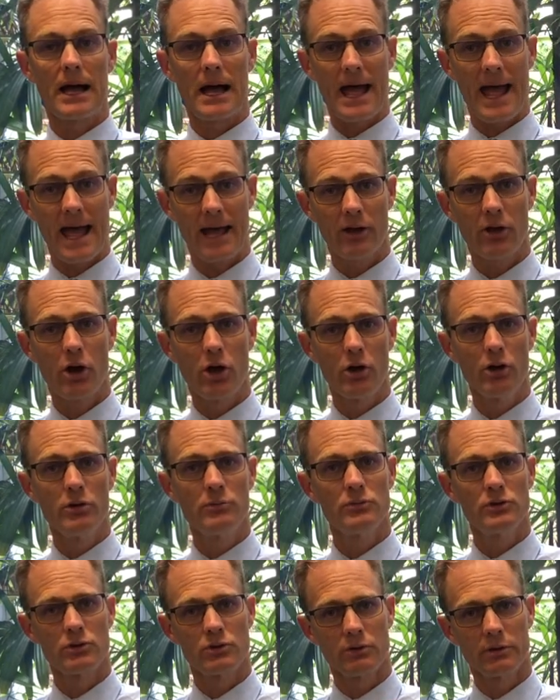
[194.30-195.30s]
at
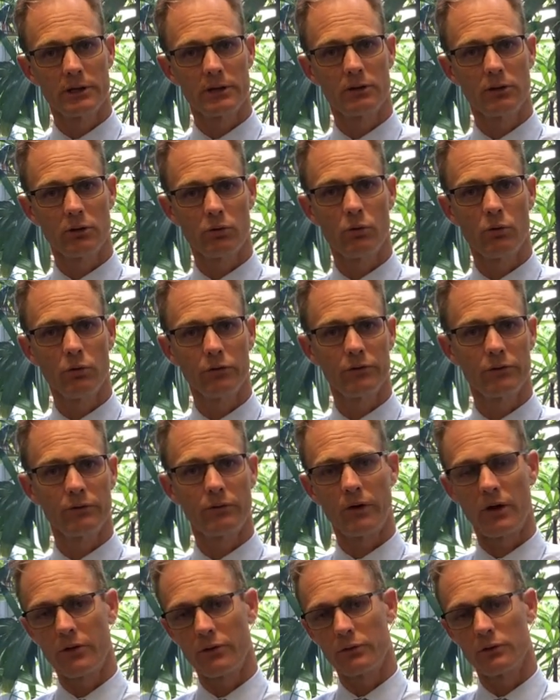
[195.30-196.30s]
home during the course of
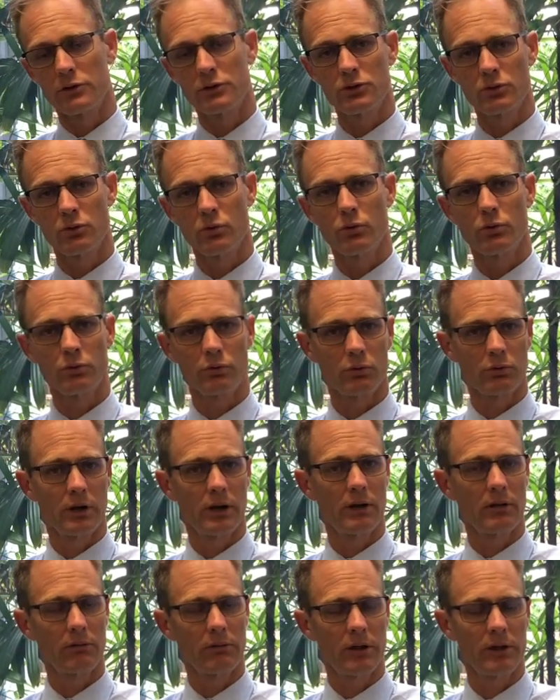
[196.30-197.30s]
either a short or
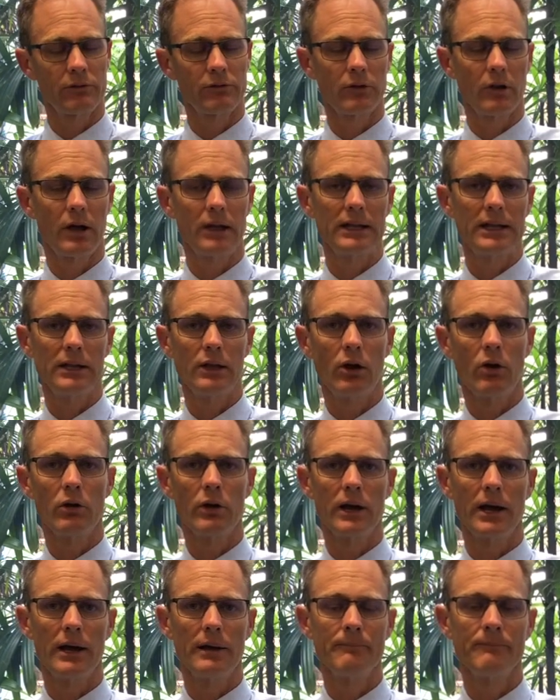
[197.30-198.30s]
a slightly
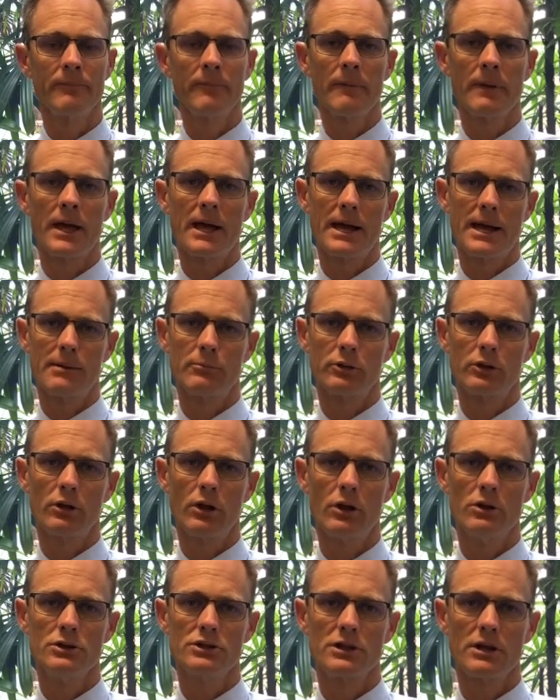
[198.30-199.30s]
longer
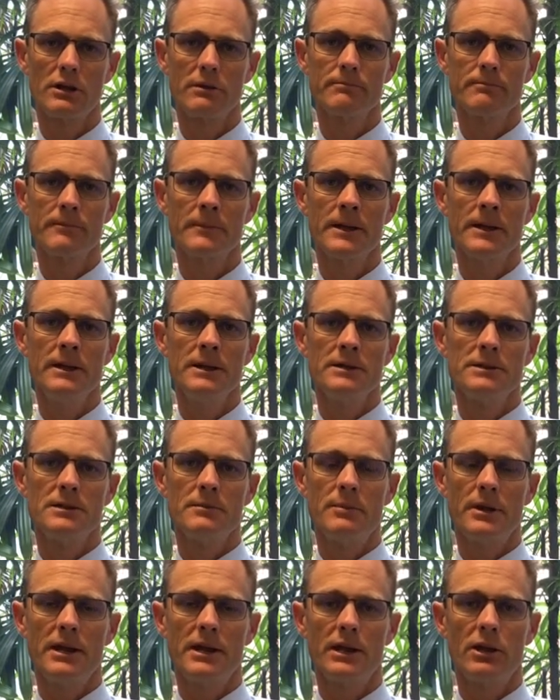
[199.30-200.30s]
closure,
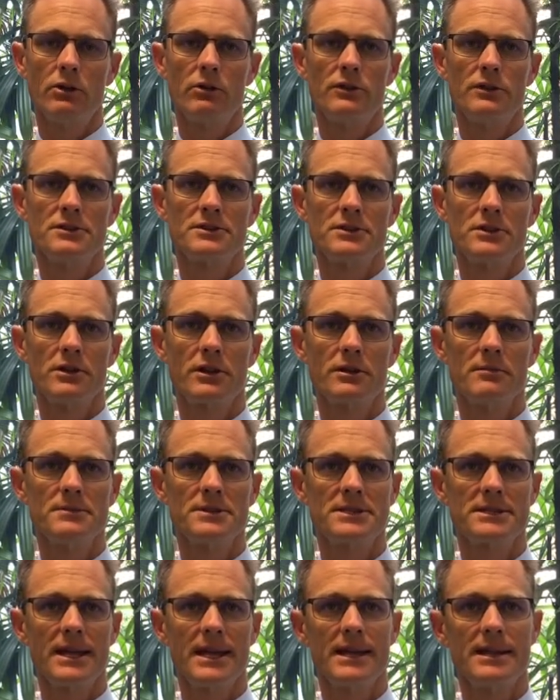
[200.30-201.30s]
depending on the
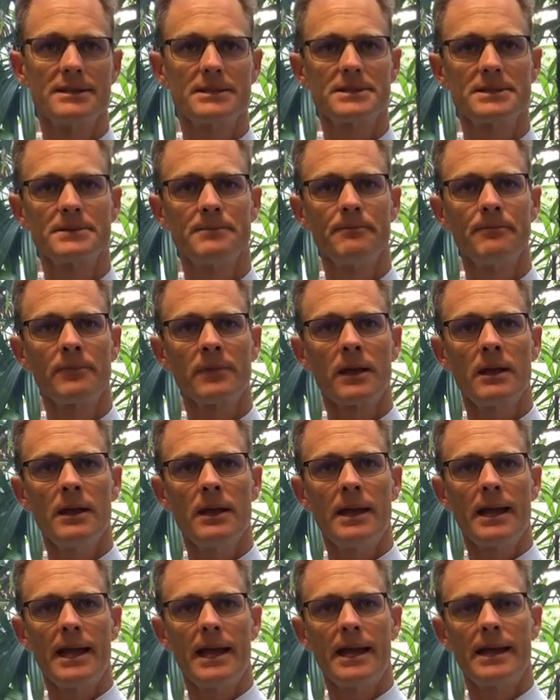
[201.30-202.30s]
circumstance.
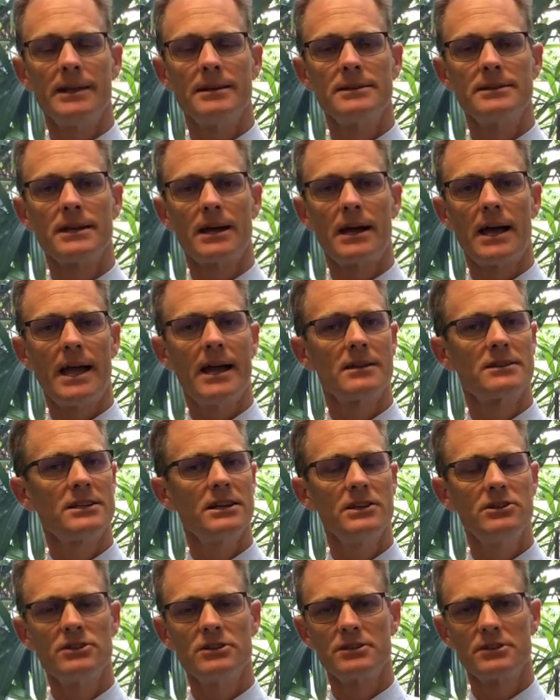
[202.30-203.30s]
And our
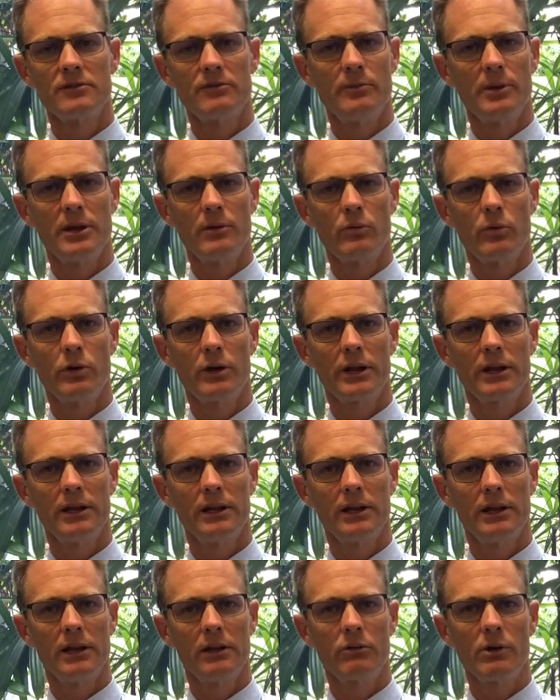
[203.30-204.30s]
teachers have been
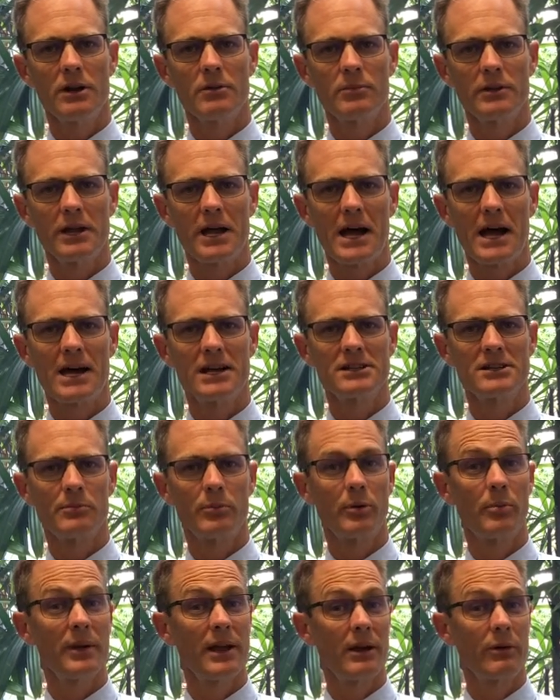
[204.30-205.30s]
working incredibly hard to
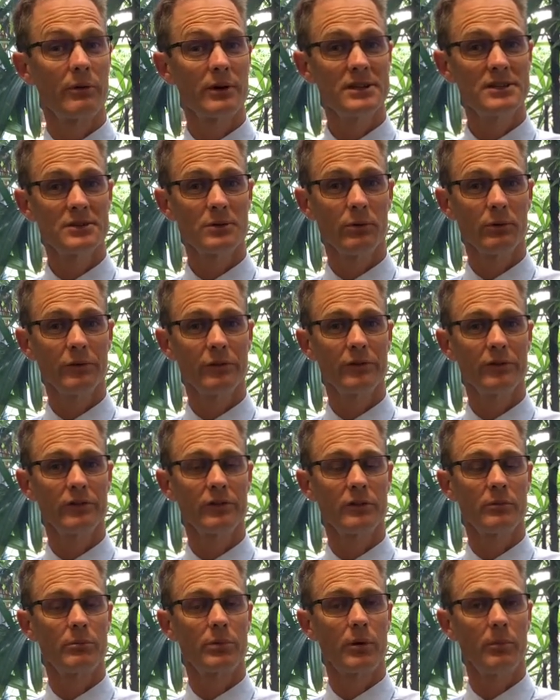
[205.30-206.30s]
prepare resources
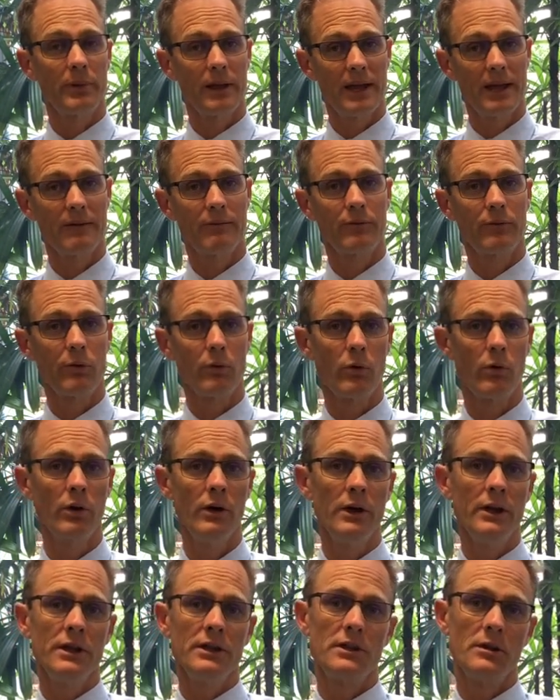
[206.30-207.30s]
and prepare for
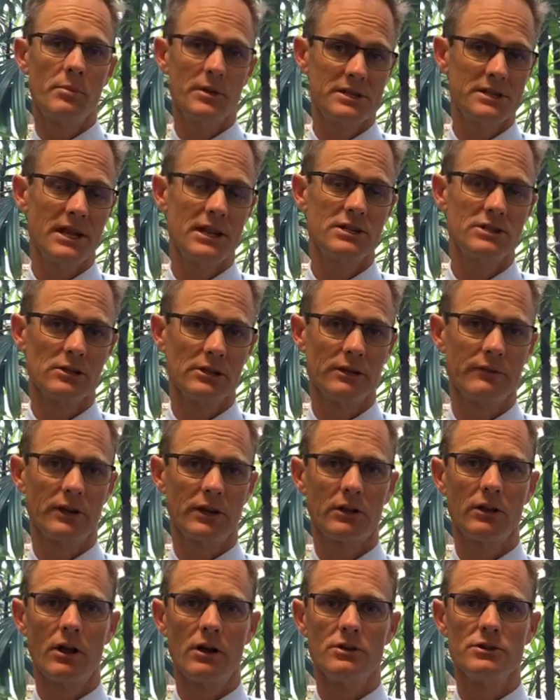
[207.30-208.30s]
the potential of a
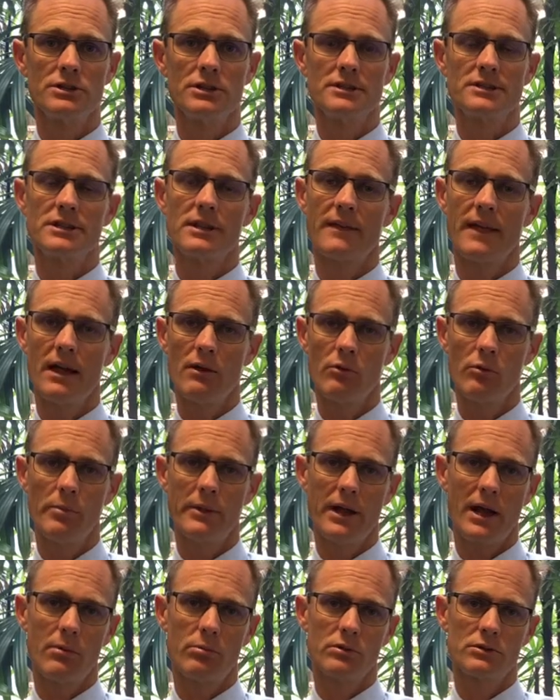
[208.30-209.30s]
closure, so they will be
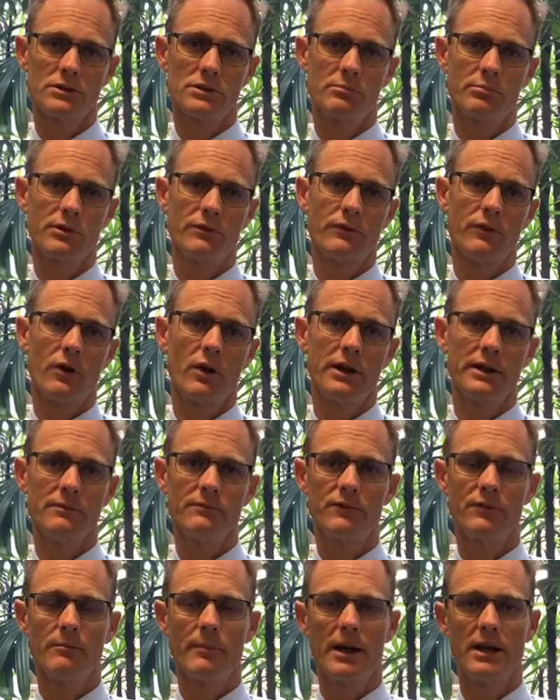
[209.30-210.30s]
able to provide
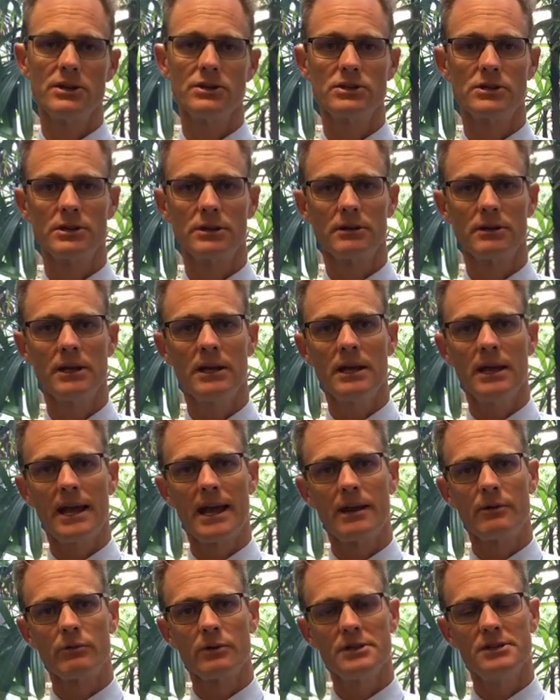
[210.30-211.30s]
information
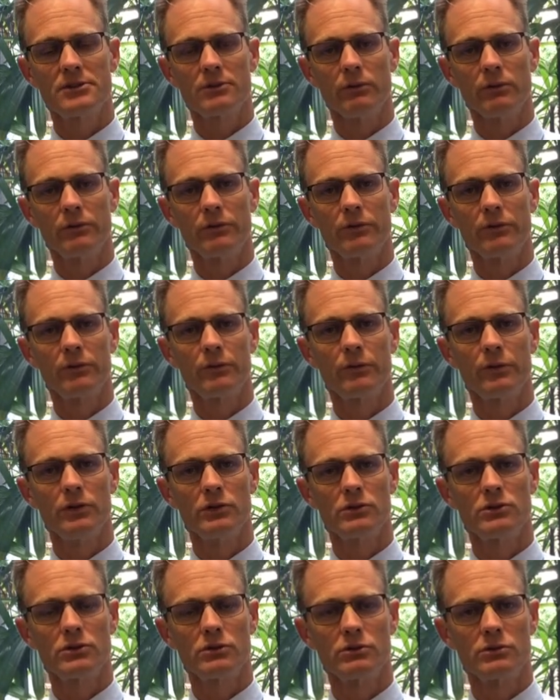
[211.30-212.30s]
and resources for your
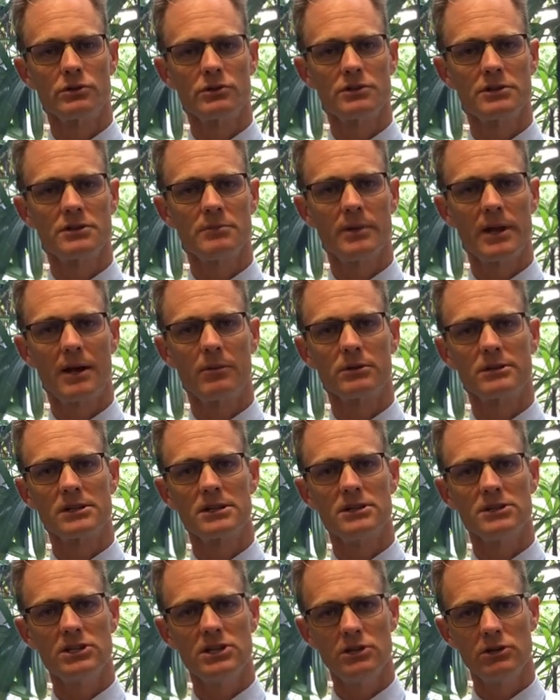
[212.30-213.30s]
children to be able to
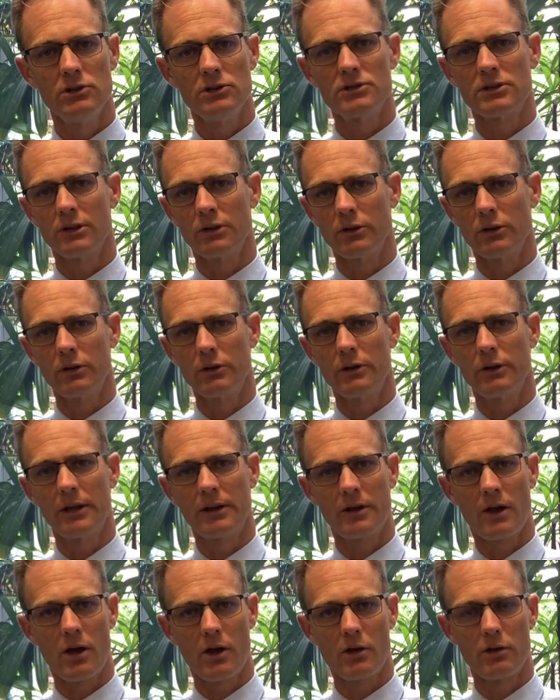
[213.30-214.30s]
continue to learn at
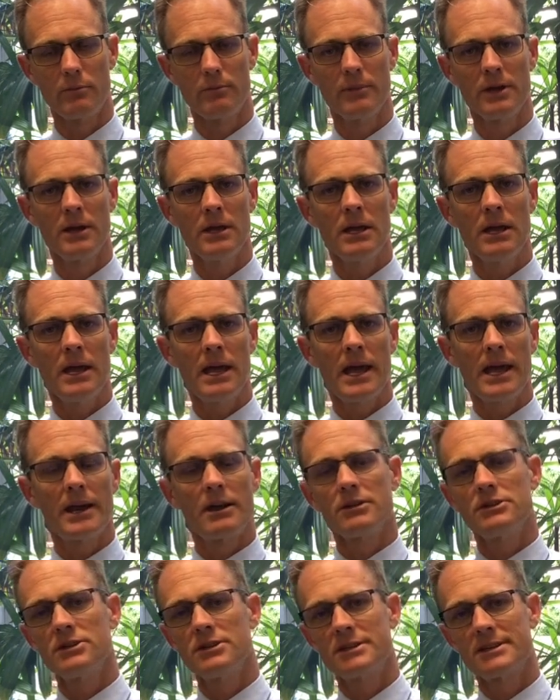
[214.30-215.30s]
home. And
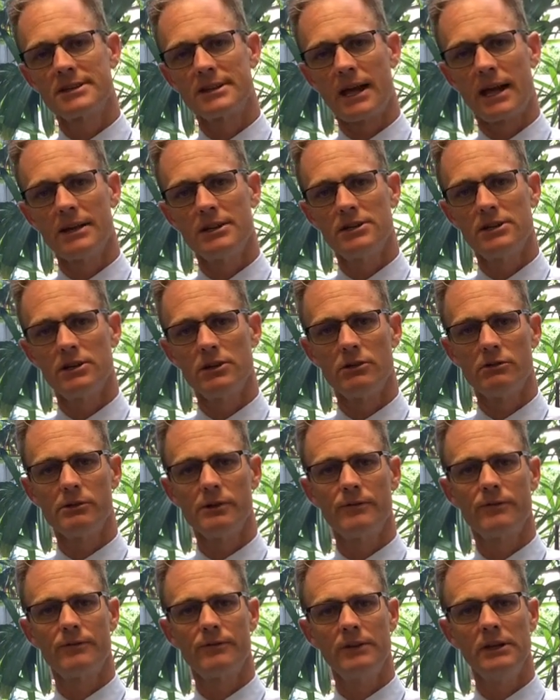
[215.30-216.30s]
I just say to you,
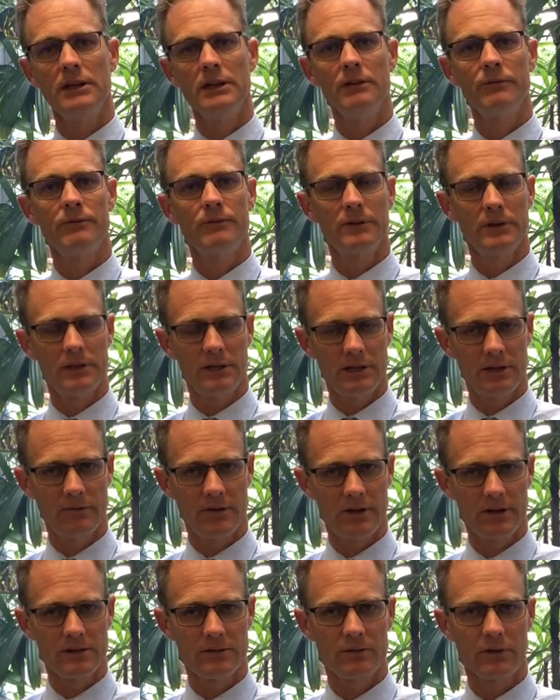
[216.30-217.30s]
if in the
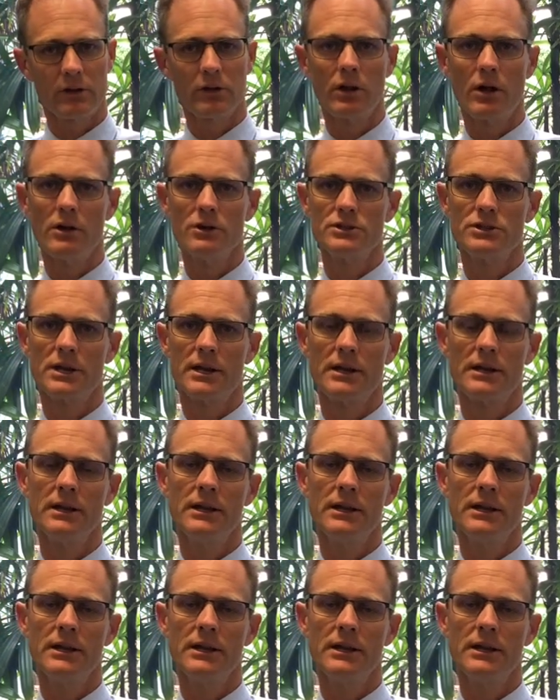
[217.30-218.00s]
event of a closure